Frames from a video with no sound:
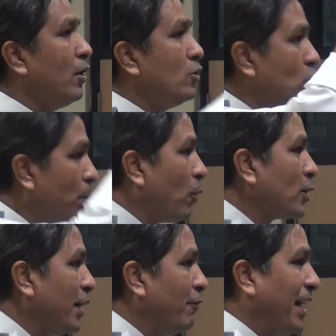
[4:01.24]
You
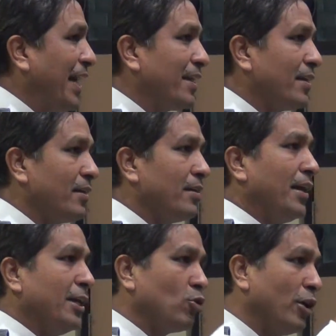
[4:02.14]
put the weight,
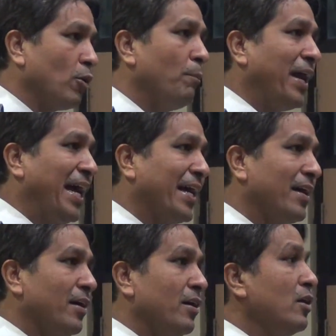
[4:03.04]
it's going to
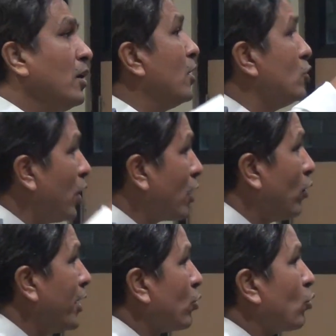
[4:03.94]
break. You are
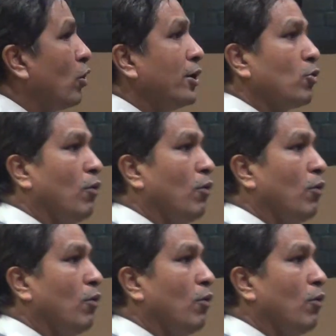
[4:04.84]
going to go into